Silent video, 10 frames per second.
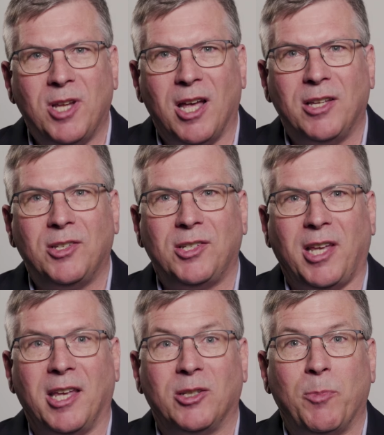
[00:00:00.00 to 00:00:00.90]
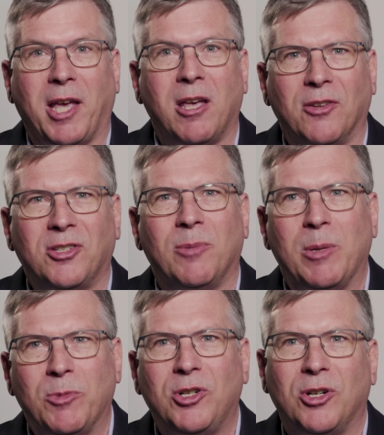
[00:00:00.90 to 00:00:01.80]
does is make custom
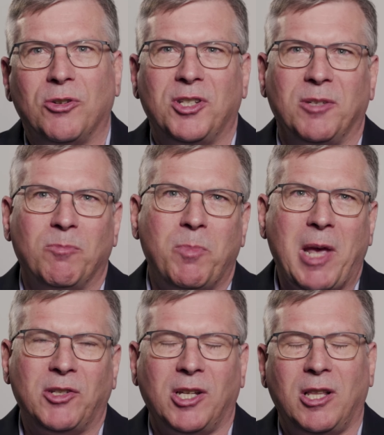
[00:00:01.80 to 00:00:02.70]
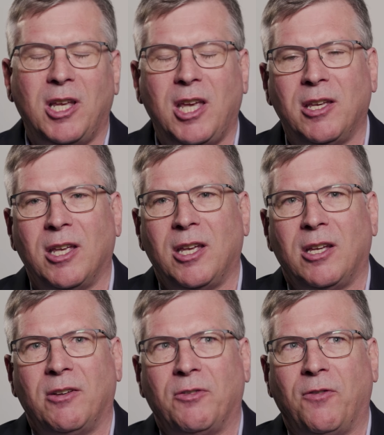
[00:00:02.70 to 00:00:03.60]
imagers and basically
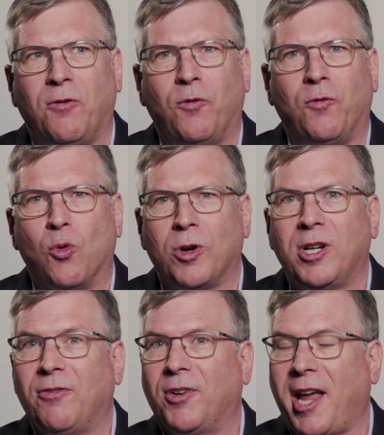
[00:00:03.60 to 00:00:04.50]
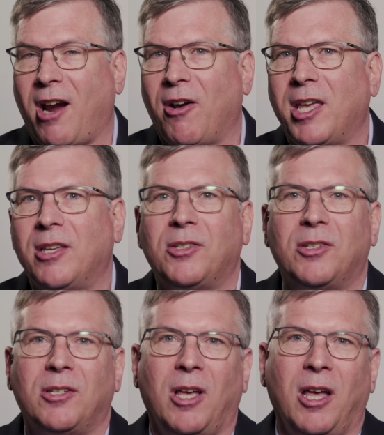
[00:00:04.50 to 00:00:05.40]
four different
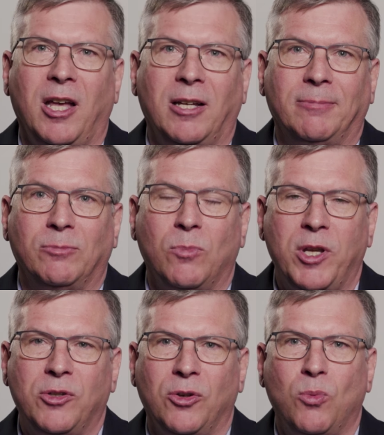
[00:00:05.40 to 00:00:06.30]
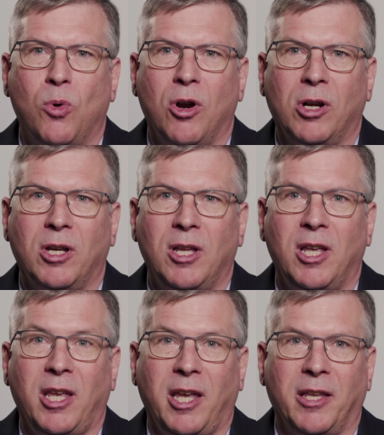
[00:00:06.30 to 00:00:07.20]
areas. Um, we do work
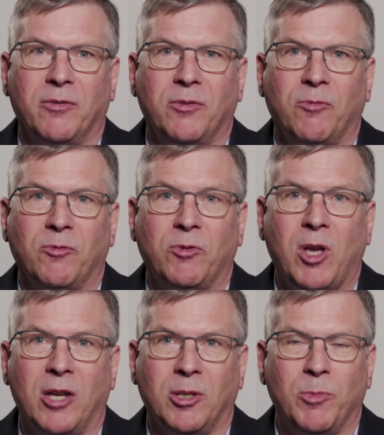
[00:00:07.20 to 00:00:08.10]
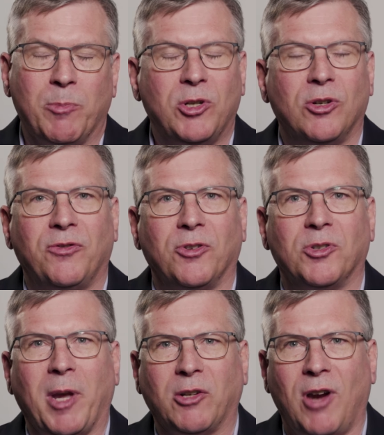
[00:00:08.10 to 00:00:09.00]
in custom imagers for
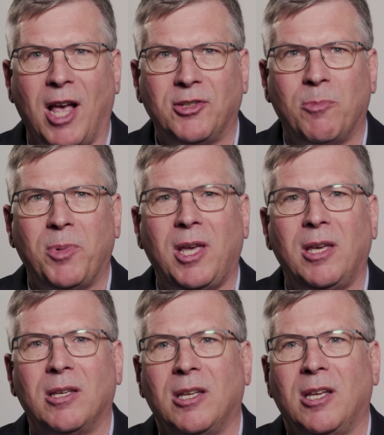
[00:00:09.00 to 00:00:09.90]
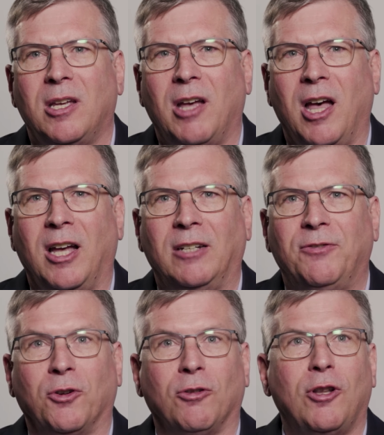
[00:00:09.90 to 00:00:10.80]
spectroscopy, uh,
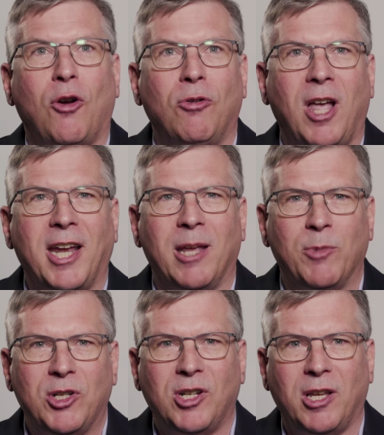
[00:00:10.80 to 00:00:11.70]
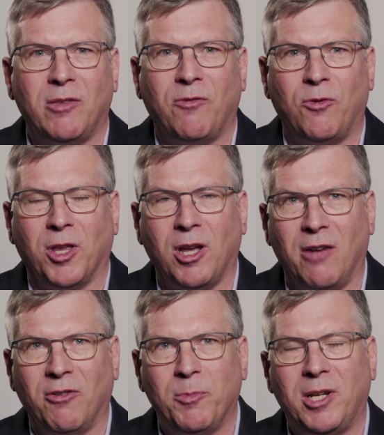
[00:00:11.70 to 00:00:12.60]
for low light imaging for the
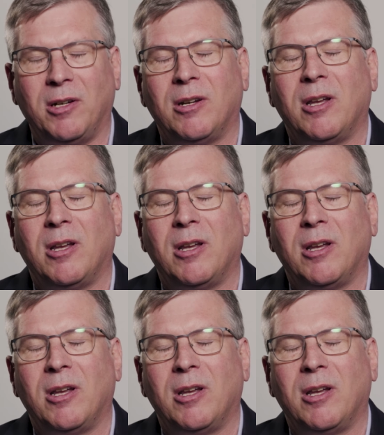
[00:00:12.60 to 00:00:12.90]
government.